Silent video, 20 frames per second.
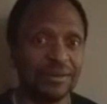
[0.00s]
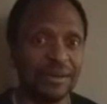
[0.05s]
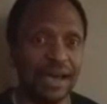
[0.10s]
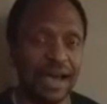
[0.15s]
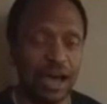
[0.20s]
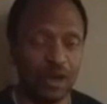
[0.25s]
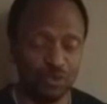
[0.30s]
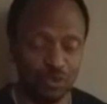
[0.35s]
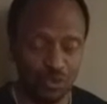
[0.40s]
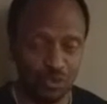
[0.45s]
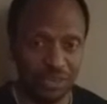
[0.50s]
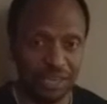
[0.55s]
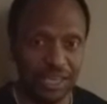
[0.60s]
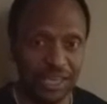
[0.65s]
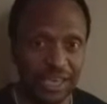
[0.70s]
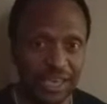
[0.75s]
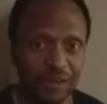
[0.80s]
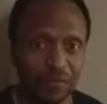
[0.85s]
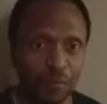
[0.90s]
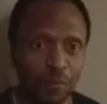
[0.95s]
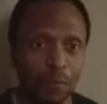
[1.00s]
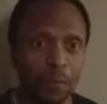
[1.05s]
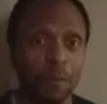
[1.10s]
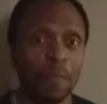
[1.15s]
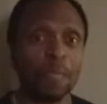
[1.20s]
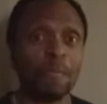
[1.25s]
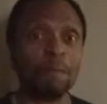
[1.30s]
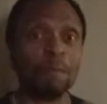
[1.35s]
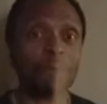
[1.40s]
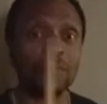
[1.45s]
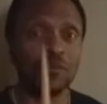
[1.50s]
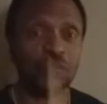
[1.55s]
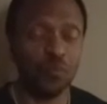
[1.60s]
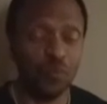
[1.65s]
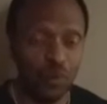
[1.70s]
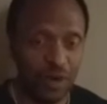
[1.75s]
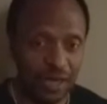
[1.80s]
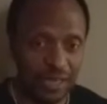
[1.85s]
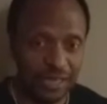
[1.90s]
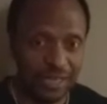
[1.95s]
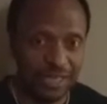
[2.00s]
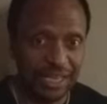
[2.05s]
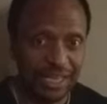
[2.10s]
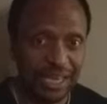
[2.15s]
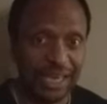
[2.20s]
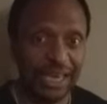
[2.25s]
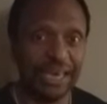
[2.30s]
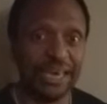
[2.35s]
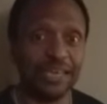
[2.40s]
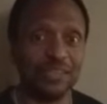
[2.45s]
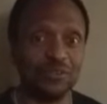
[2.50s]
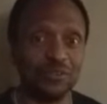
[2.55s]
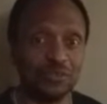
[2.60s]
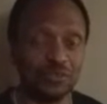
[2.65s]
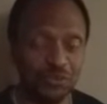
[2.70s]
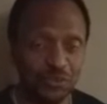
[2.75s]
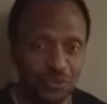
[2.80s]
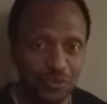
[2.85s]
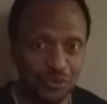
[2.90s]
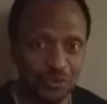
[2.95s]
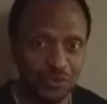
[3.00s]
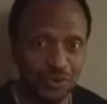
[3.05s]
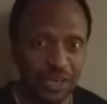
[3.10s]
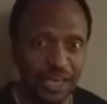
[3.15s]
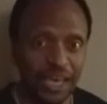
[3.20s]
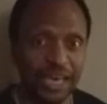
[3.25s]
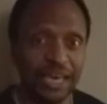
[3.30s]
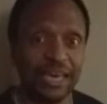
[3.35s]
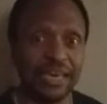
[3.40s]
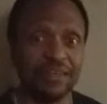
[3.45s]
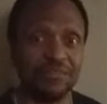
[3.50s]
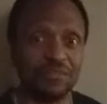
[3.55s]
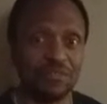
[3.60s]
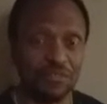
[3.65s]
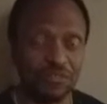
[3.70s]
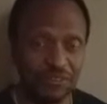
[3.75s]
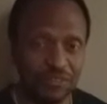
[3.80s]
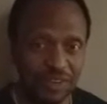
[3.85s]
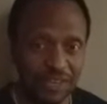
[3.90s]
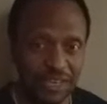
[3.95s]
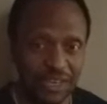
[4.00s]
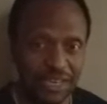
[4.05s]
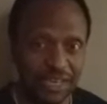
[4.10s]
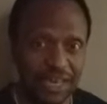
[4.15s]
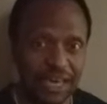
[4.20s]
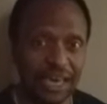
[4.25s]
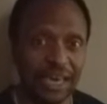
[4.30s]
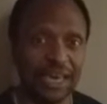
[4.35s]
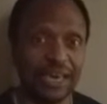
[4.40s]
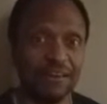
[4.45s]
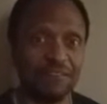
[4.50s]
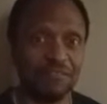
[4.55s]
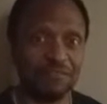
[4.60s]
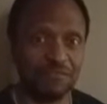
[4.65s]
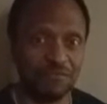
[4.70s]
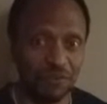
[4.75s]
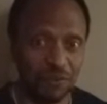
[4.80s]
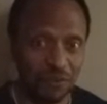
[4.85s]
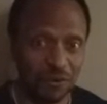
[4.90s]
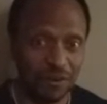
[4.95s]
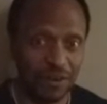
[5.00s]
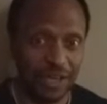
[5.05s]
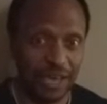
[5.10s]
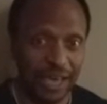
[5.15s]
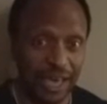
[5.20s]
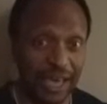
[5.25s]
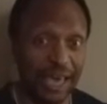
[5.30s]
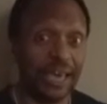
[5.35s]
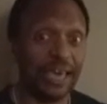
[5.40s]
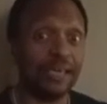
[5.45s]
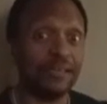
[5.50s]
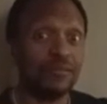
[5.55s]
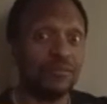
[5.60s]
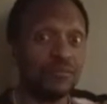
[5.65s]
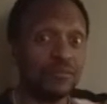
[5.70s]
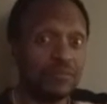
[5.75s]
I'll do it again. 1 and 2 and 3 and 4 and.